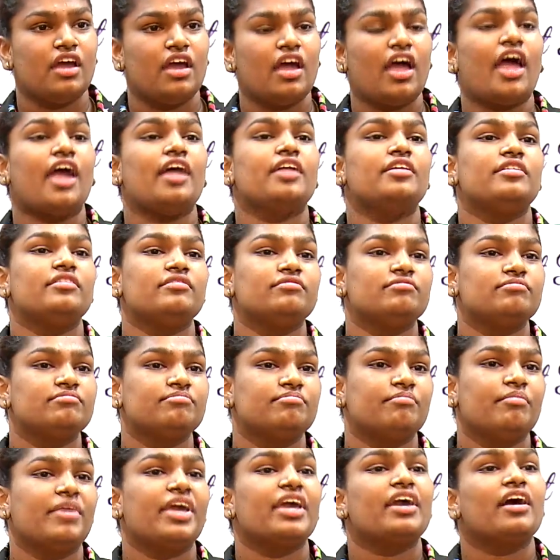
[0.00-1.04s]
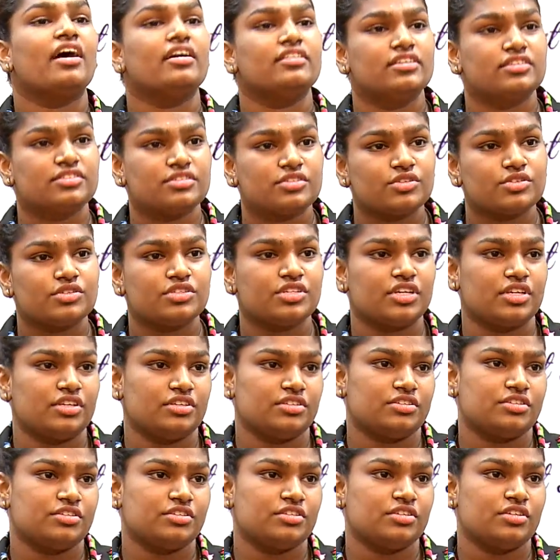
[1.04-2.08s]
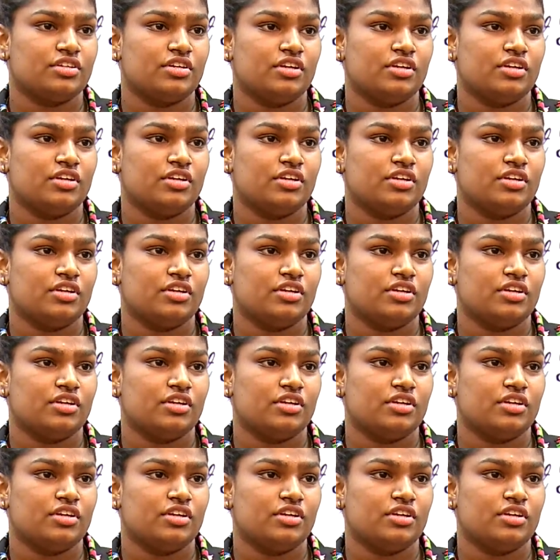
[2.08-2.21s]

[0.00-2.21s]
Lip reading: and make others to change.